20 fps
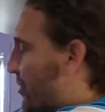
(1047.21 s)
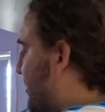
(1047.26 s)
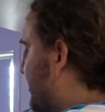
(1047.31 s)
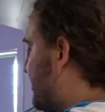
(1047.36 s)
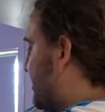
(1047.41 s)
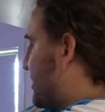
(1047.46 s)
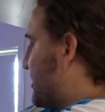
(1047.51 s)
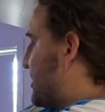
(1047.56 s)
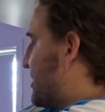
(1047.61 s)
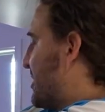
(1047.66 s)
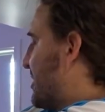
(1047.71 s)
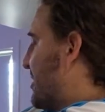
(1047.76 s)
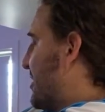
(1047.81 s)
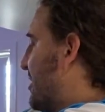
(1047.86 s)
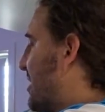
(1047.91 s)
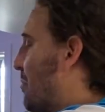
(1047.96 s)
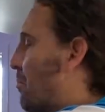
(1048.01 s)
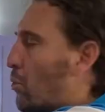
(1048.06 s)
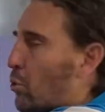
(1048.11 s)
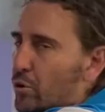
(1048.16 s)
is just
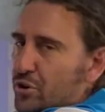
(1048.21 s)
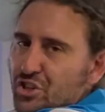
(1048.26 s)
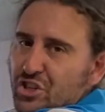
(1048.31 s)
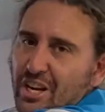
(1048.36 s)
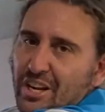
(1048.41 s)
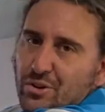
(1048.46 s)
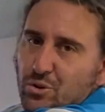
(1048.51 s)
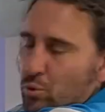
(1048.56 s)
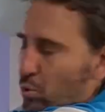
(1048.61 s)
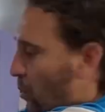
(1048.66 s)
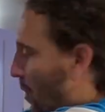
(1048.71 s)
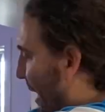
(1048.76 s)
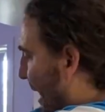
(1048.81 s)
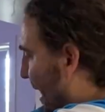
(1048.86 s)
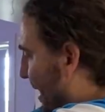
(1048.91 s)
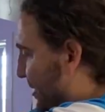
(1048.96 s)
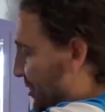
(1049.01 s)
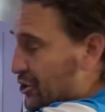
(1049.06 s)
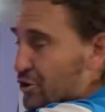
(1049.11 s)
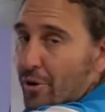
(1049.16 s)
a more gentle
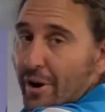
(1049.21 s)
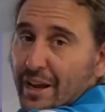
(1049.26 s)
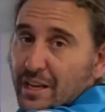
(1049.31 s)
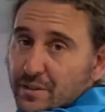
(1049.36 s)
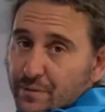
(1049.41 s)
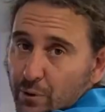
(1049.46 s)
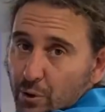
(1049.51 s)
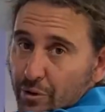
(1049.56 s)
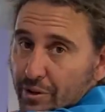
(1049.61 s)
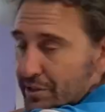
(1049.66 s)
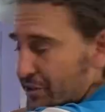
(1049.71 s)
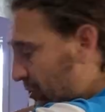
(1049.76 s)
way to transfer these